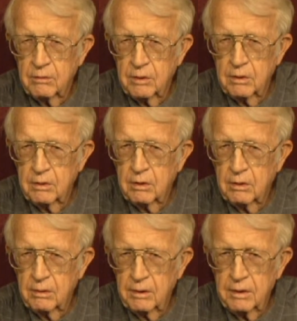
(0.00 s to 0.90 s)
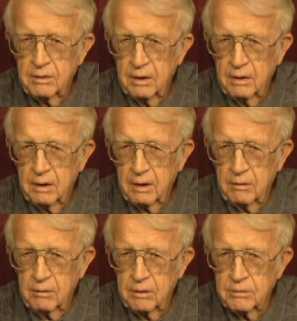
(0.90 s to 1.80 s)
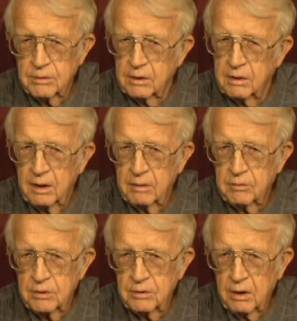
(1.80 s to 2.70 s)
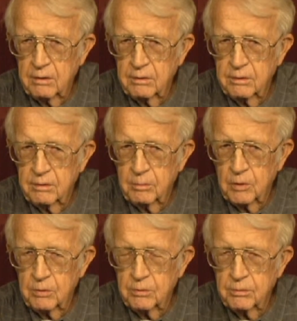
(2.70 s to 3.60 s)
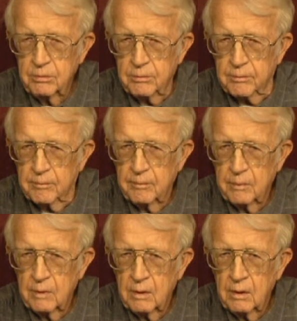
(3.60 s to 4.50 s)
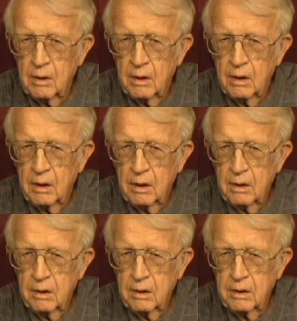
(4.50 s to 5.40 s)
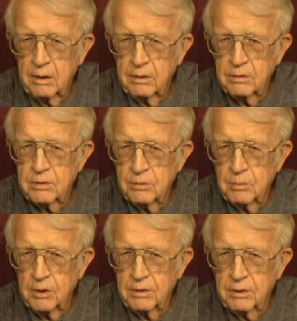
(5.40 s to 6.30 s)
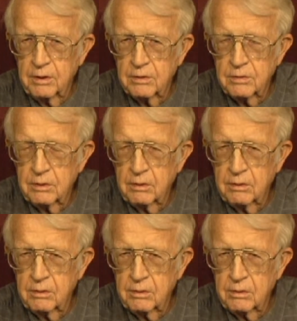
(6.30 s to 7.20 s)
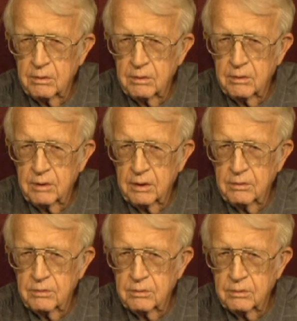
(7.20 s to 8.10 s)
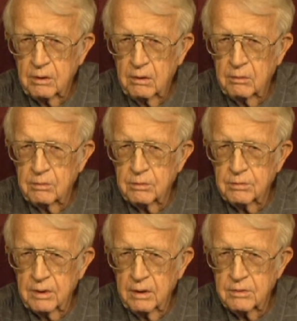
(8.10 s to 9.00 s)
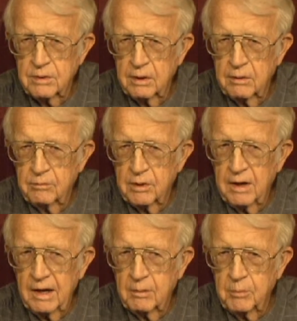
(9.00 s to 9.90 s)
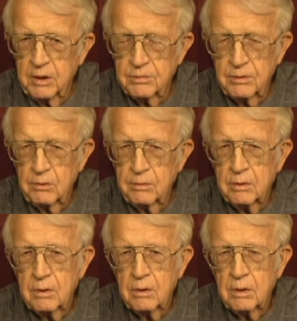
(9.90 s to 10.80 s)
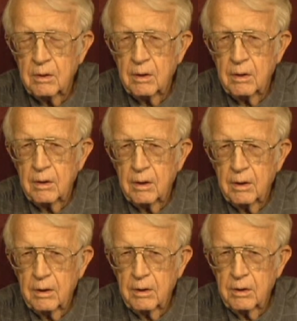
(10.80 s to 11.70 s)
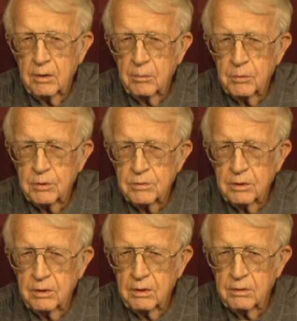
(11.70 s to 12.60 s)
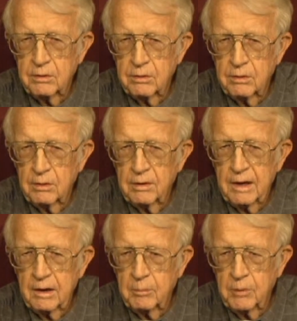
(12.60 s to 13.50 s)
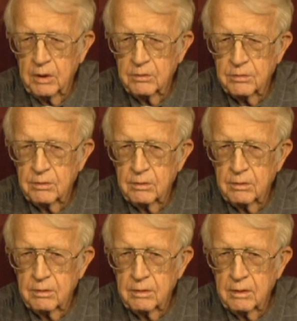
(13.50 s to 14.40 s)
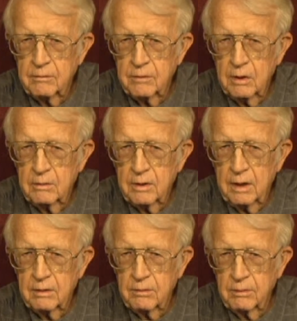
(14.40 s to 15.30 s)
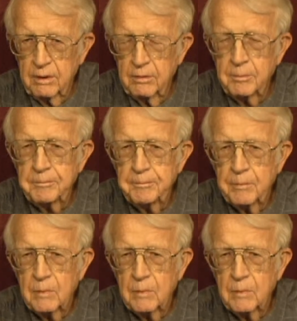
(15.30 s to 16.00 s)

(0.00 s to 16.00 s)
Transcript: they are not that accurate. It's a kind of a shotgun approach. Uh, and this new blood test, it uh, it takes all those guys they have the database on, and puts it into their database, their uh, algorithm,